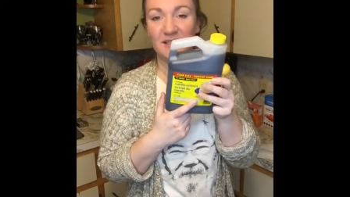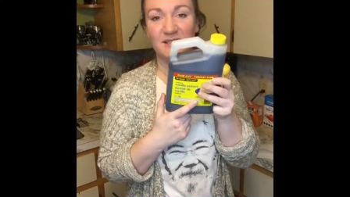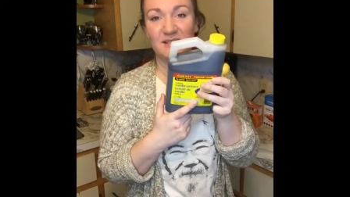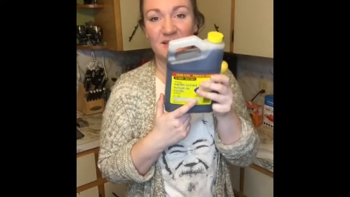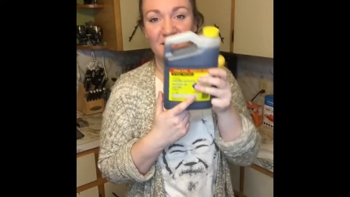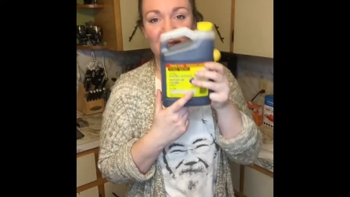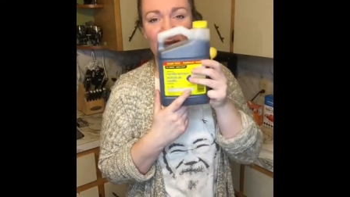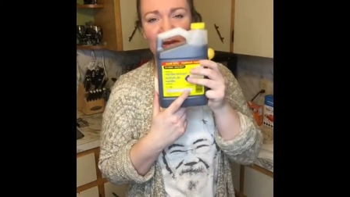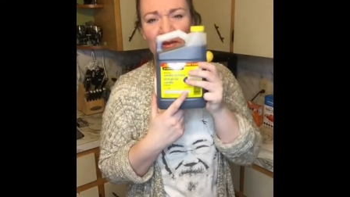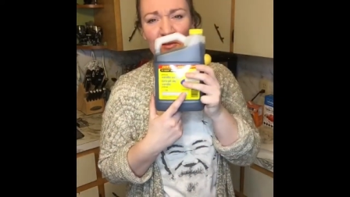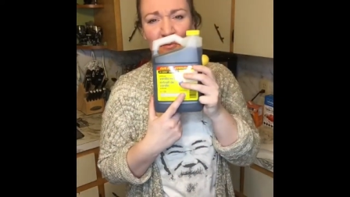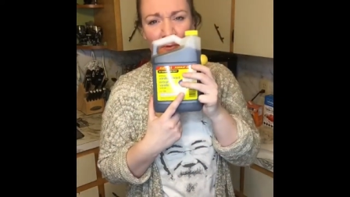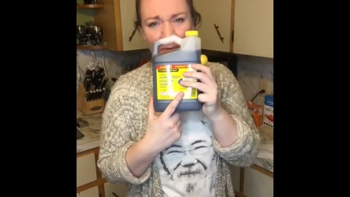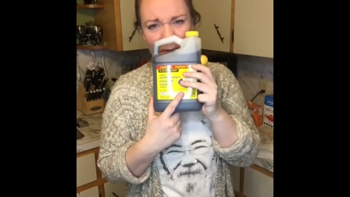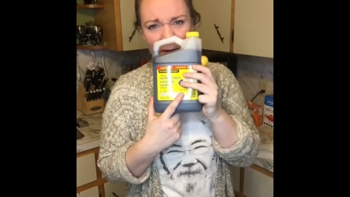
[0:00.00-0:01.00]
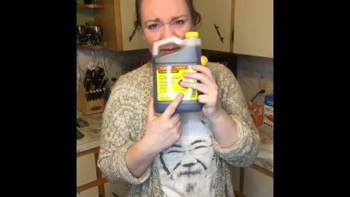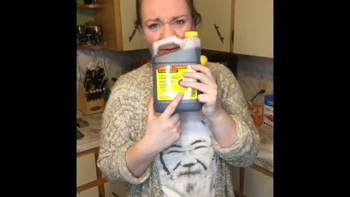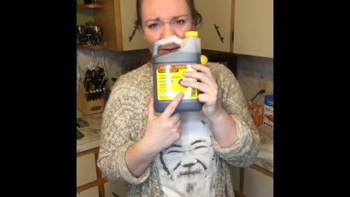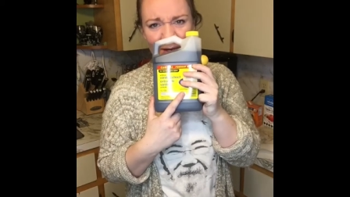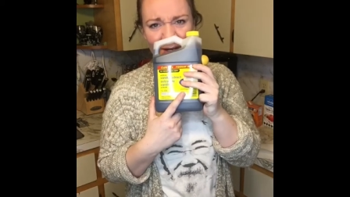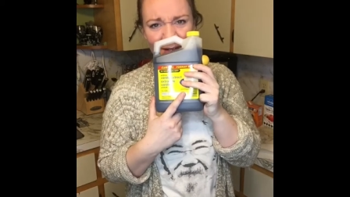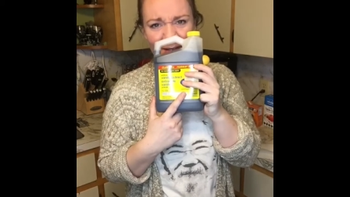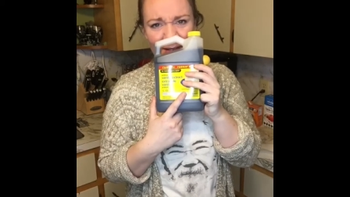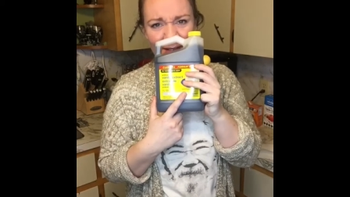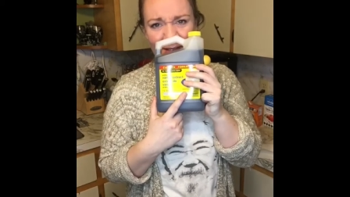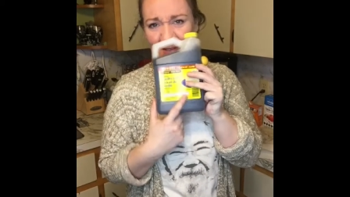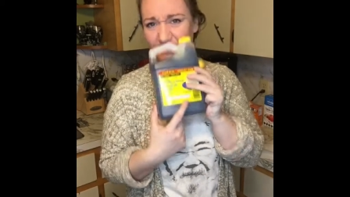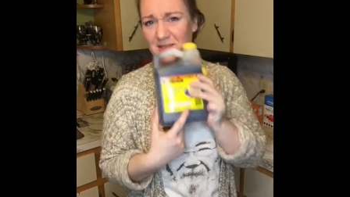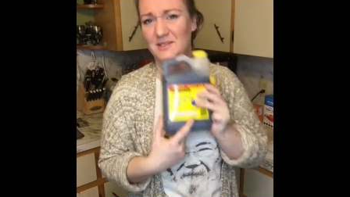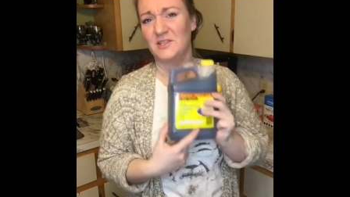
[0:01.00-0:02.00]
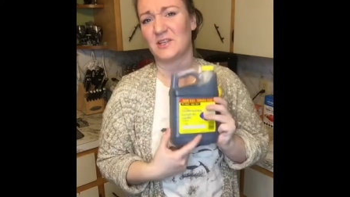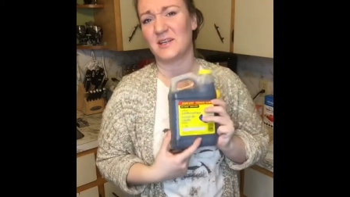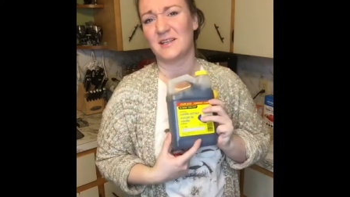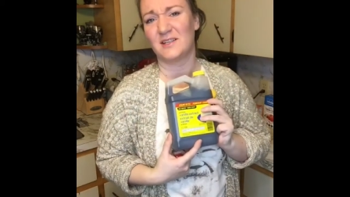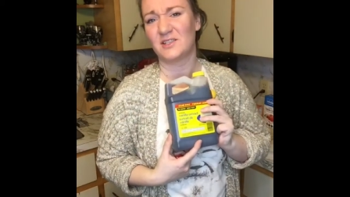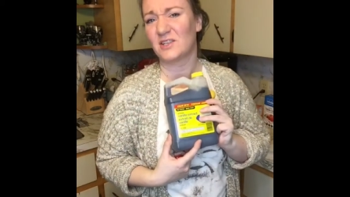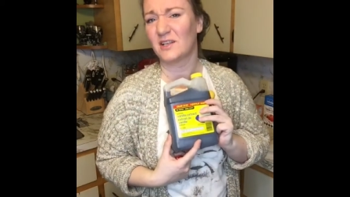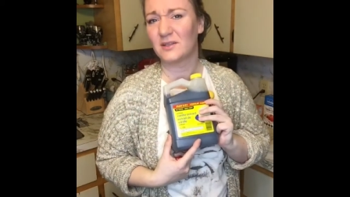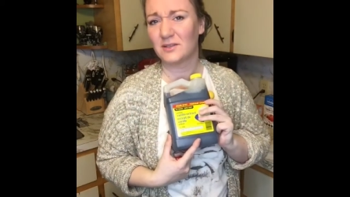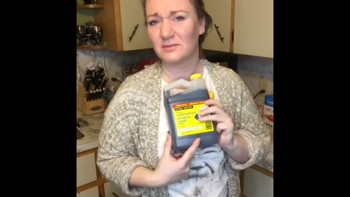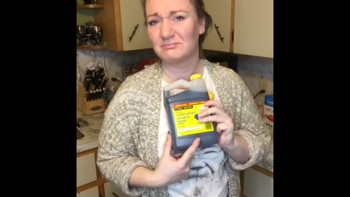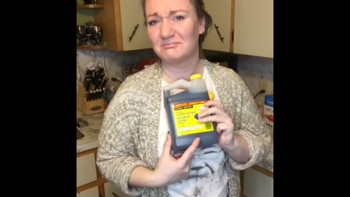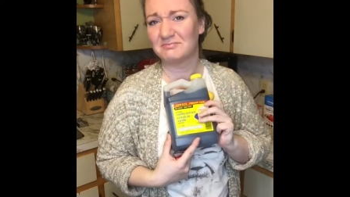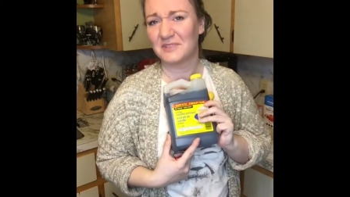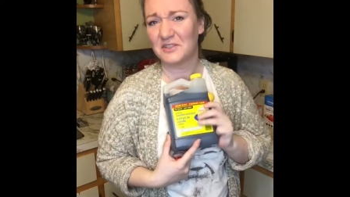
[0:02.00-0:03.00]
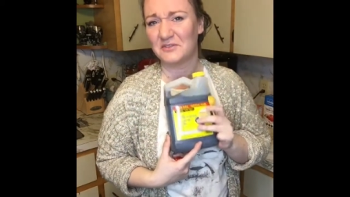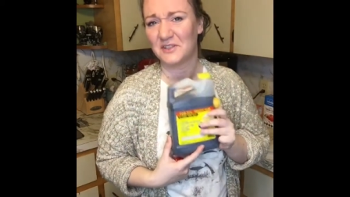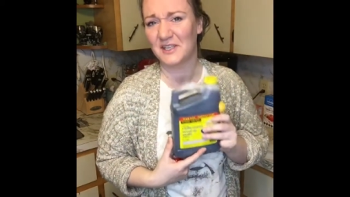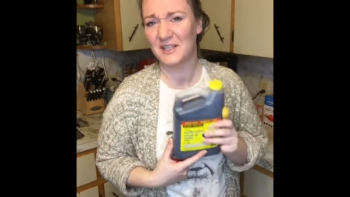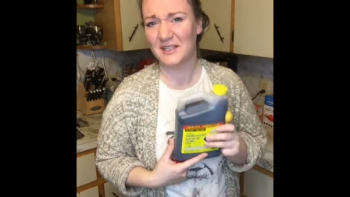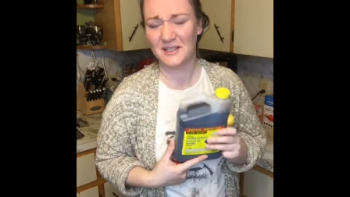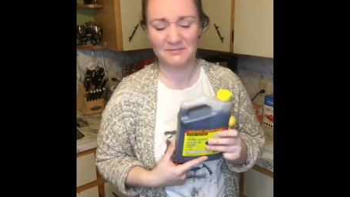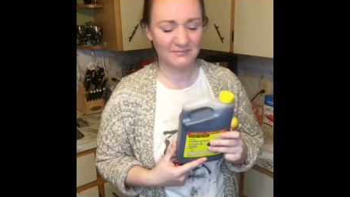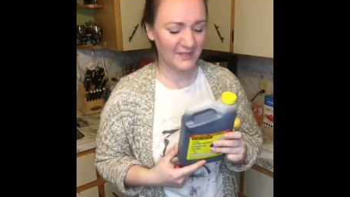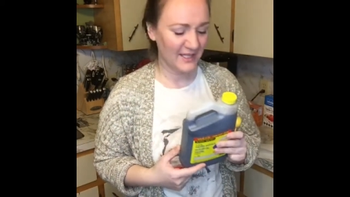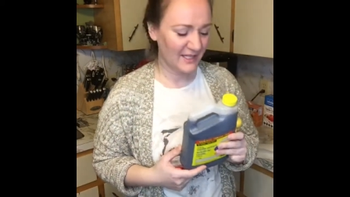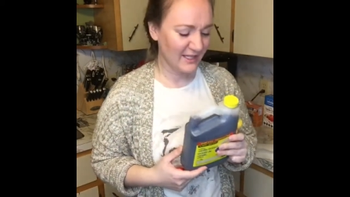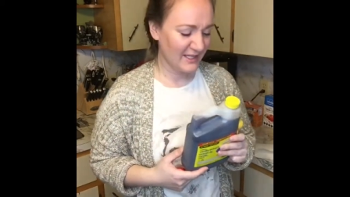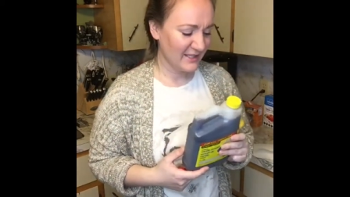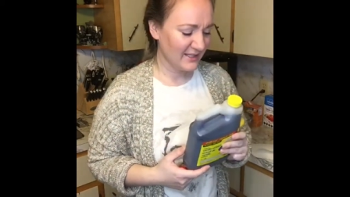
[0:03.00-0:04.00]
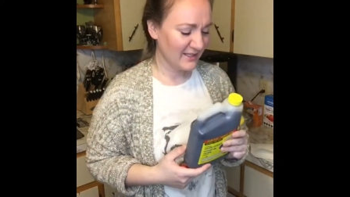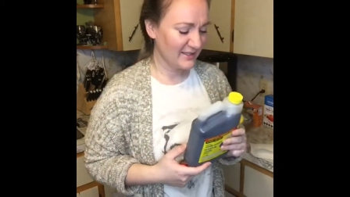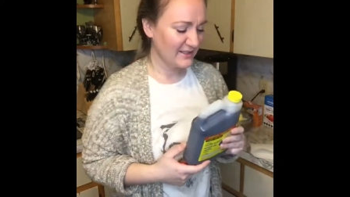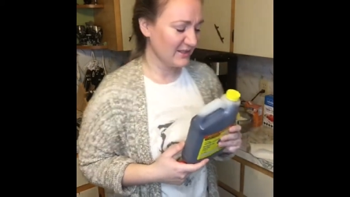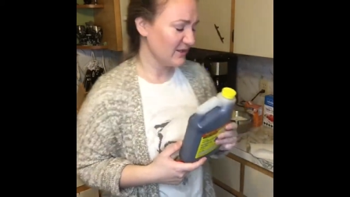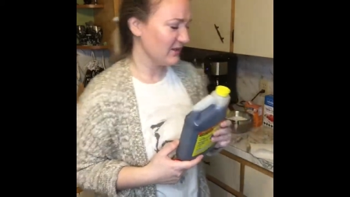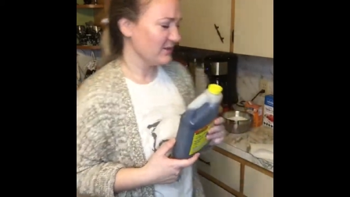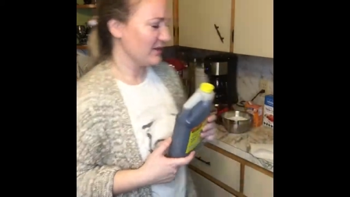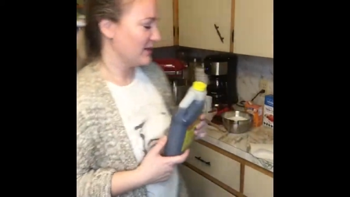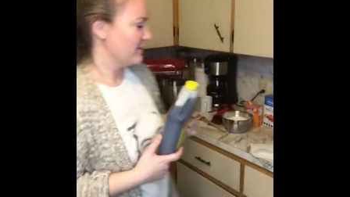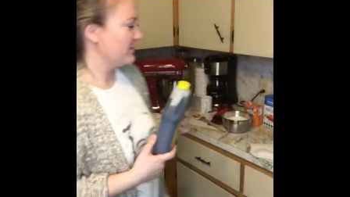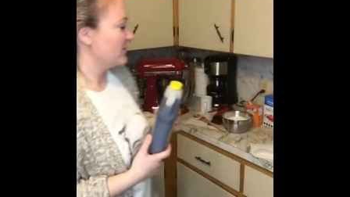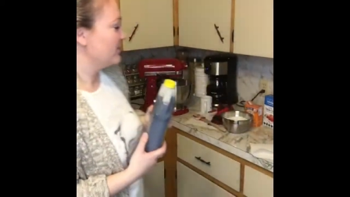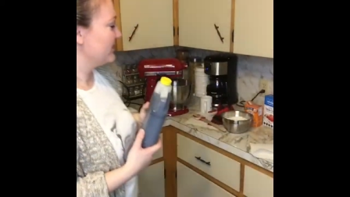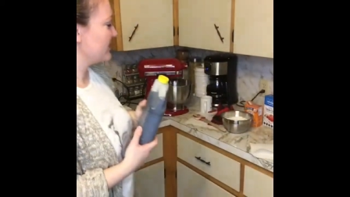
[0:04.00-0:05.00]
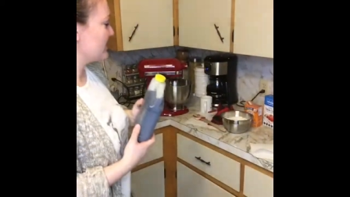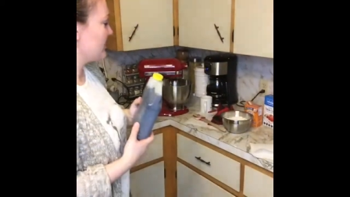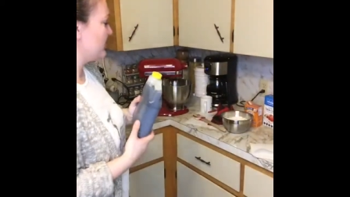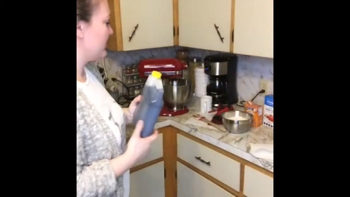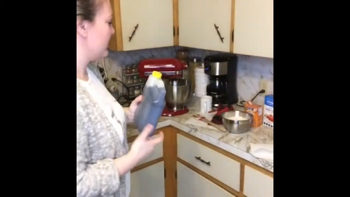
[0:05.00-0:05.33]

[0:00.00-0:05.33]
this is going to pour everywhere because it's a giant jug of vanilla. So I'm almost not